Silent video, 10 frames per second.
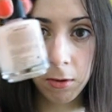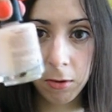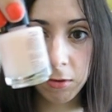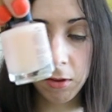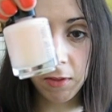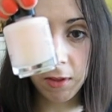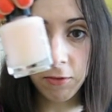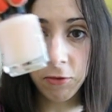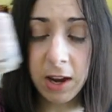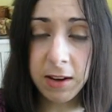So
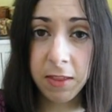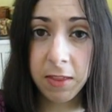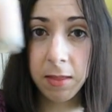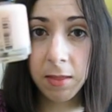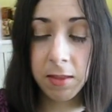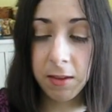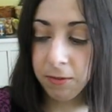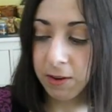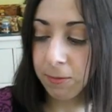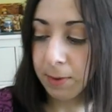I've tried the
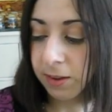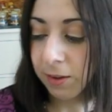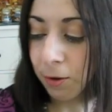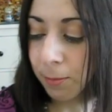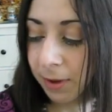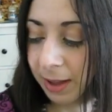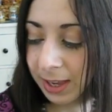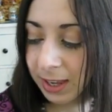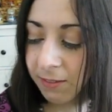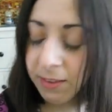French manicure, but I
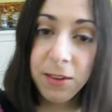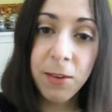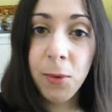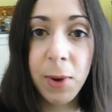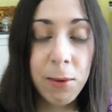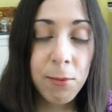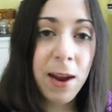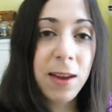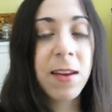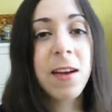can never do it quite
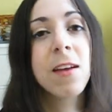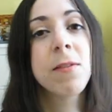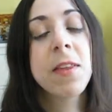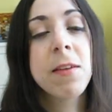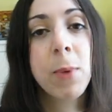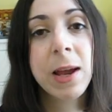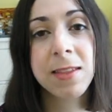right with the white